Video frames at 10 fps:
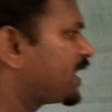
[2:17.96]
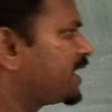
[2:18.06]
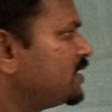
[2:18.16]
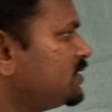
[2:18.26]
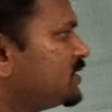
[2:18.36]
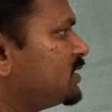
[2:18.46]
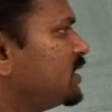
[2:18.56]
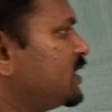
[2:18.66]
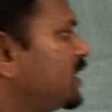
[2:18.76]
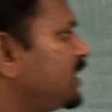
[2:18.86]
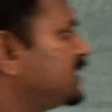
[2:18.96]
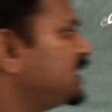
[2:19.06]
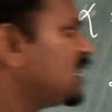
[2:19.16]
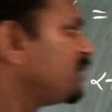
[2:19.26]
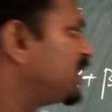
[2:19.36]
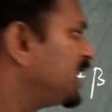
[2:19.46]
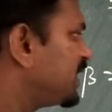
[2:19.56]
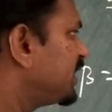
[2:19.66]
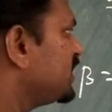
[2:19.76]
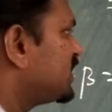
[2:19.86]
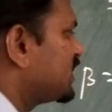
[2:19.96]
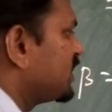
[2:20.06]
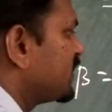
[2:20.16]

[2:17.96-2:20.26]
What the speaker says: case, denominator is